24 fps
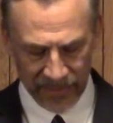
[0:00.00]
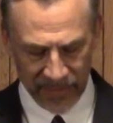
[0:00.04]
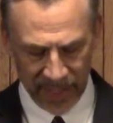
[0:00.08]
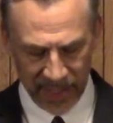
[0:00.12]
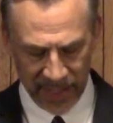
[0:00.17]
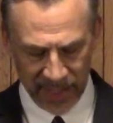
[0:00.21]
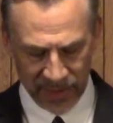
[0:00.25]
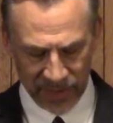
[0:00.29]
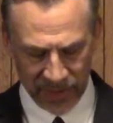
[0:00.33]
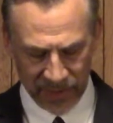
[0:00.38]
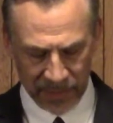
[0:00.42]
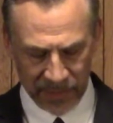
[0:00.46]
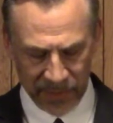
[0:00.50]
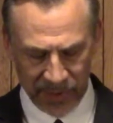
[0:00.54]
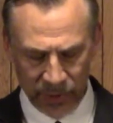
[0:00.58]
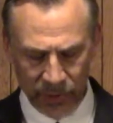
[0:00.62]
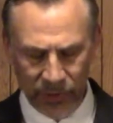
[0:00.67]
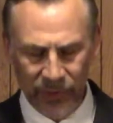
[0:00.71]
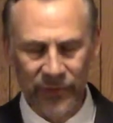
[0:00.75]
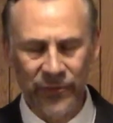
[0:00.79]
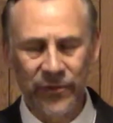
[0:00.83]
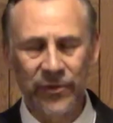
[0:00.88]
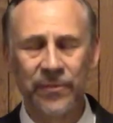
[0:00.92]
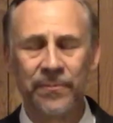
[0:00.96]
is a
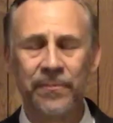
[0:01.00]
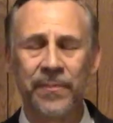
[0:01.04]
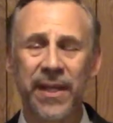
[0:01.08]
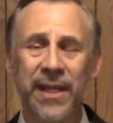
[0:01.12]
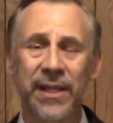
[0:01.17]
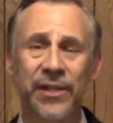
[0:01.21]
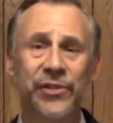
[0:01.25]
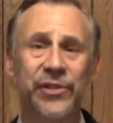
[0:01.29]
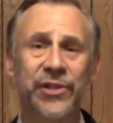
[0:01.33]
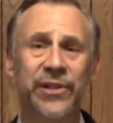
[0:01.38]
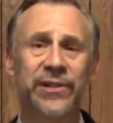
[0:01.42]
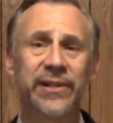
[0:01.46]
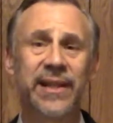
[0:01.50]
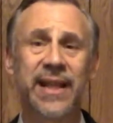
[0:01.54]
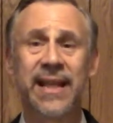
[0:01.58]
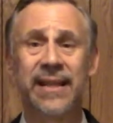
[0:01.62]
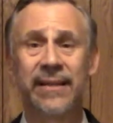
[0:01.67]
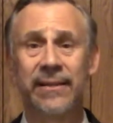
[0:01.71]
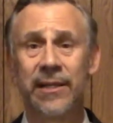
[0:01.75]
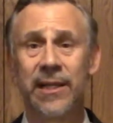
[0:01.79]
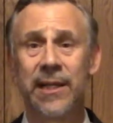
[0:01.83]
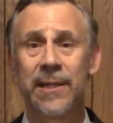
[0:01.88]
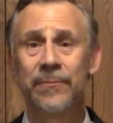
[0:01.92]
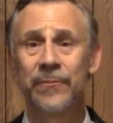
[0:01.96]
beautiful picture
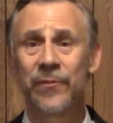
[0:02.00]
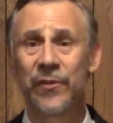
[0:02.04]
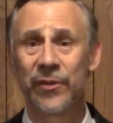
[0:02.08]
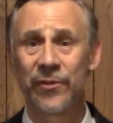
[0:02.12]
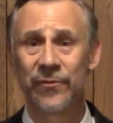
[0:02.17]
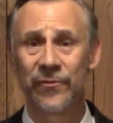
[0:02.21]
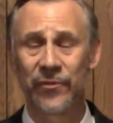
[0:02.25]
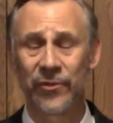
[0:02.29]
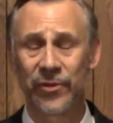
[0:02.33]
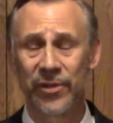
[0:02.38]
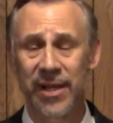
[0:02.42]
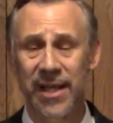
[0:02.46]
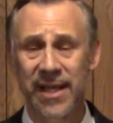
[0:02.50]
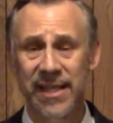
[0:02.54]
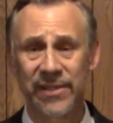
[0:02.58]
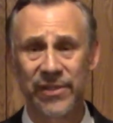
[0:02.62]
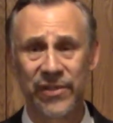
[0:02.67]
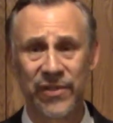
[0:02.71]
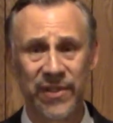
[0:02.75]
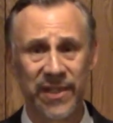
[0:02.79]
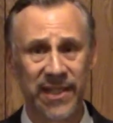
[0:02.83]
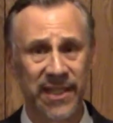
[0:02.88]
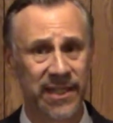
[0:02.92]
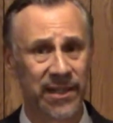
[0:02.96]
and comfort for
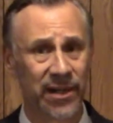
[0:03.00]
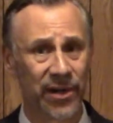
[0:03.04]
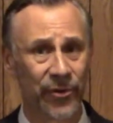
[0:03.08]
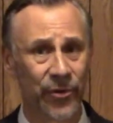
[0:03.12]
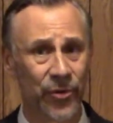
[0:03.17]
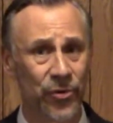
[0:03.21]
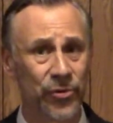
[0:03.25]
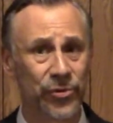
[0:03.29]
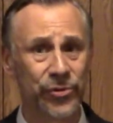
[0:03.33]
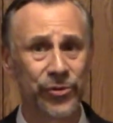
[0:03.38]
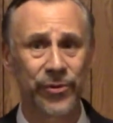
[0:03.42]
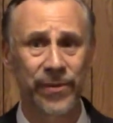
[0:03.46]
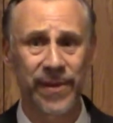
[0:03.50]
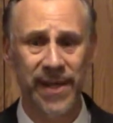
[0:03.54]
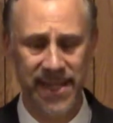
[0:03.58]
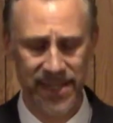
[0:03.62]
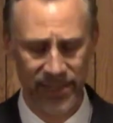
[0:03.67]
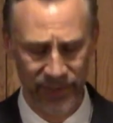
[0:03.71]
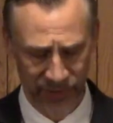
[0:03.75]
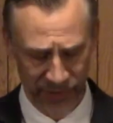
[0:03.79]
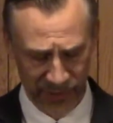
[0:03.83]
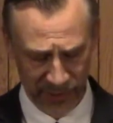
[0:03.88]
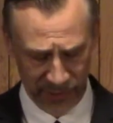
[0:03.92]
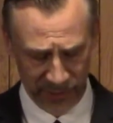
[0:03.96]
us in our own
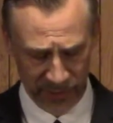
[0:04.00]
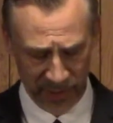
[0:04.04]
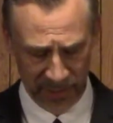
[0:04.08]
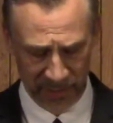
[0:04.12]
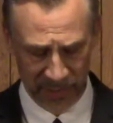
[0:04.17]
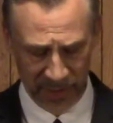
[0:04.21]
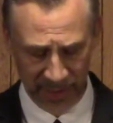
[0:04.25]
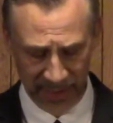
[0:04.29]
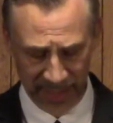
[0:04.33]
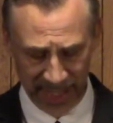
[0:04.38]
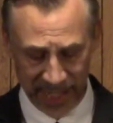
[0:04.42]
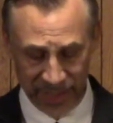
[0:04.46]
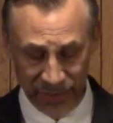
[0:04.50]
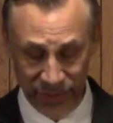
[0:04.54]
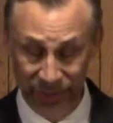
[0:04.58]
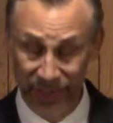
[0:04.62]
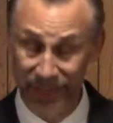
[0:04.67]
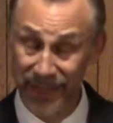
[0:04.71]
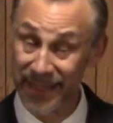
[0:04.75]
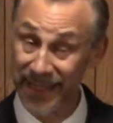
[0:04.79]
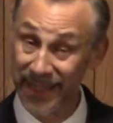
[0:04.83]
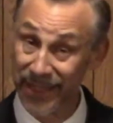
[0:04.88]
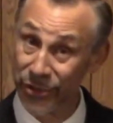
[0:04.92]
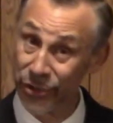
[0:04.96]
trials and
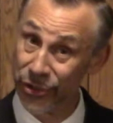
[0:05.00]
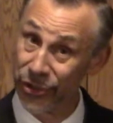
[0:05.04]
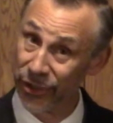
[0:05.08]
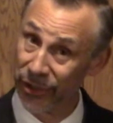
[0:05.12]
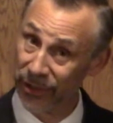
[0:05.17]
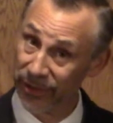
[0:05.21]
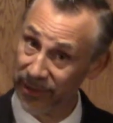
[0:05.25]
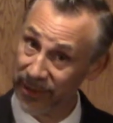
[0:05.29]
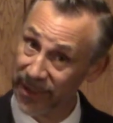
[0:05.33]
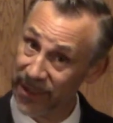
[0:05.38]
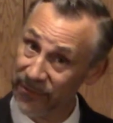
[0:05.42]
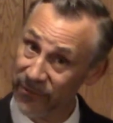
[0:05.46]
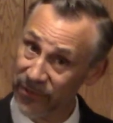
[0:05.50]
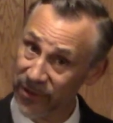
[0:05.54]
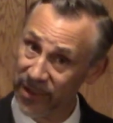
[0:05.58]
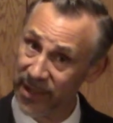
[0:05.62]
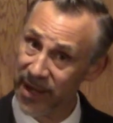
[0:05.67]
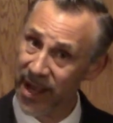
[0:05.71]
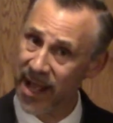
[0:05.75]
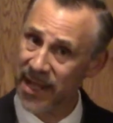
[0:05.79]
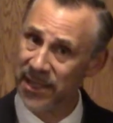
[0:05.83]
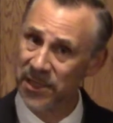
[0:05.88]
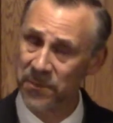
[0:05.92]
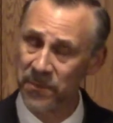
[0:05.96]
tribulations, and certainly for
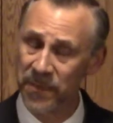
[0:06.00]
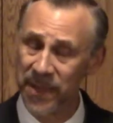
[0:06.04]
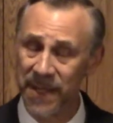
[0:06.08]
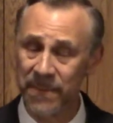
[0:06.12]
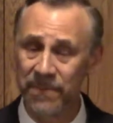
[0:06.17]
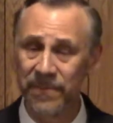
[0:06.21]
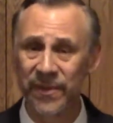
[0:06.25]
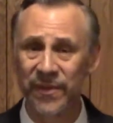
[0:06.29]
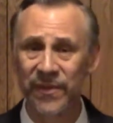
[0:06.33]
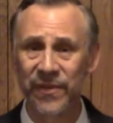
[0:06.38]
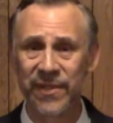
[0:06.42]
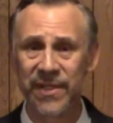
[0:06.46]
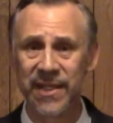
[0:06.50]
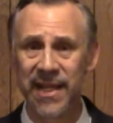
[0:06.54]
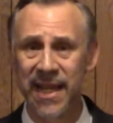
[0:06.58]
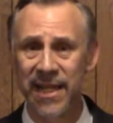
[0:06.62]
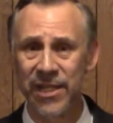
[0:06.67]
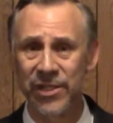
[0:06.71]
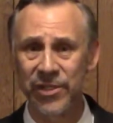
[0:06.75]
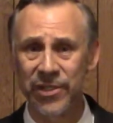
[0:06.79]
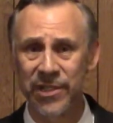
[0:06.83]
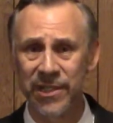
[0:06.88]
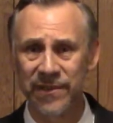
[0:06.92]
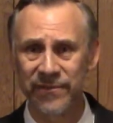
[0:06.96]
God's people, the
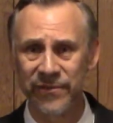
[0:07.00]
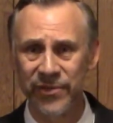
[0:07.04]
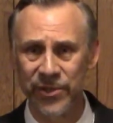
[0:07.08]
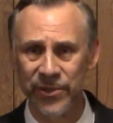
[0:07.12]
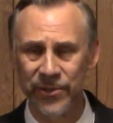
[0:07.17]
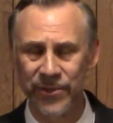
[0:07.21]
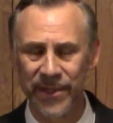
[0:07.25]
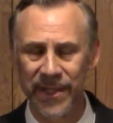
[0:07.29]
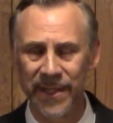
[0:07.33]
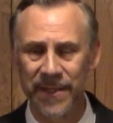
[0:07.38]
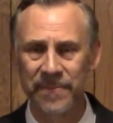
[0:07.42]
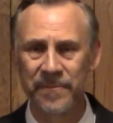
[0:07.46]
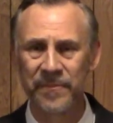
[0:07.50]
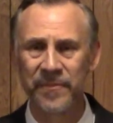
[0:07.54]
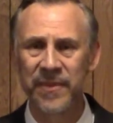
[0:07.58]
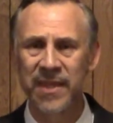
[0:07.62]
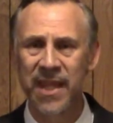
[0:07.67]
nation of Judah.